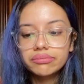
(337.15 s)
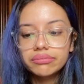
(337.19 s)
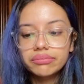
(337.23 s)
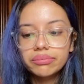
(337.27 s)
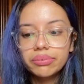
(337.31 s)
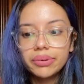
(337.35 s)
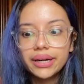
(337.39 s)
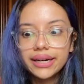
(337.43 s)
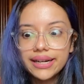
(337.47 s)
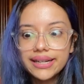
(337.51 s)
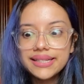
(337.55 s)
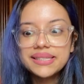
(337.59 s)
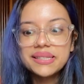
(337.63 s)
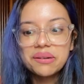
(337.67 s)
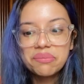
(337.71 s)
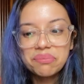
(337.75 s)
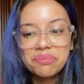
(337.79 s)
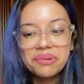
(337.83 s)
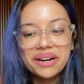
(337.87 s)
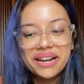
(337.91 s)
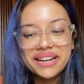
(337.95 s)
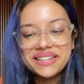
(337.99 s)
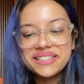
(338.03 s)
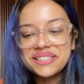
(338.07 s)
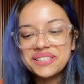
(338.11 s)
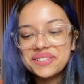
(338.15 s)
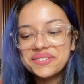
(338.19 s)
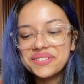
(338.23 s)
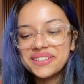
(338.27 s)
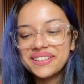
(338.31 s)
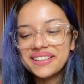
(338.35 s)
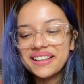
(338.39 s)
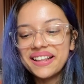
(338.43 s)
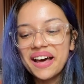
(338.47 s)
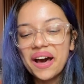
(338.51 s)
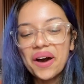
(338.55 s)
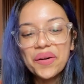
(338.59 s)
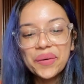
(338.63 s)
pretty surprised
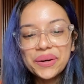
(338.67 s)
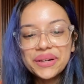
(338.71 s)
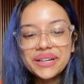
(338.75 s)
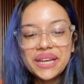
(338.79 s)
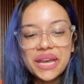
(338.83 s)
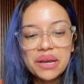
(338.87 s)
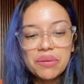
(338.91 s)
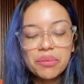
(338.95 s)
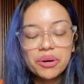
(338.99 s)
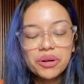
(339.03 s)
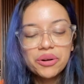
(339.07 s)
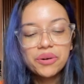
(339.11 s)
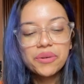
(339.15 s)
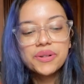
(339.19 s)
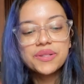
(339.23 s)
with how it came out.